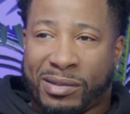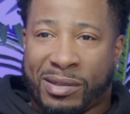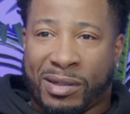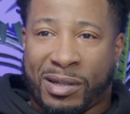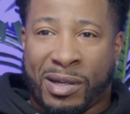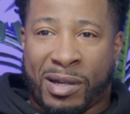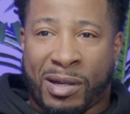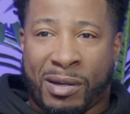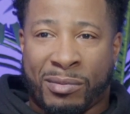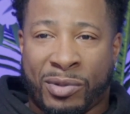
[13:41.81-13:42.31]

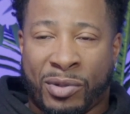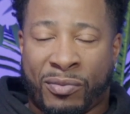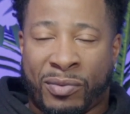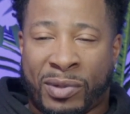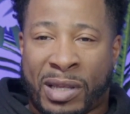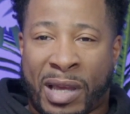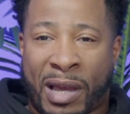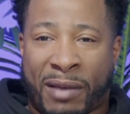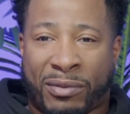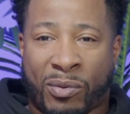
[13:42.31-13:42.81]
Um, you
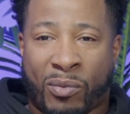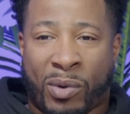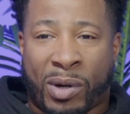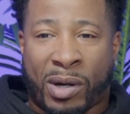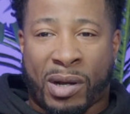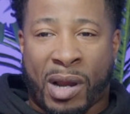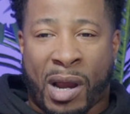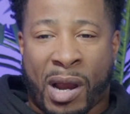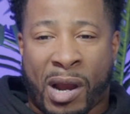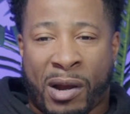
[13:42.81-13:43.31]
really have to
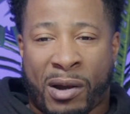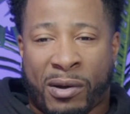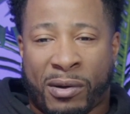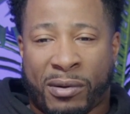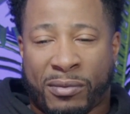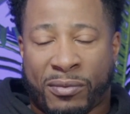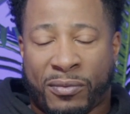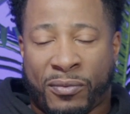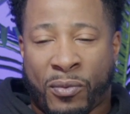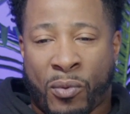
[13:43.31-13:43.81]
work hard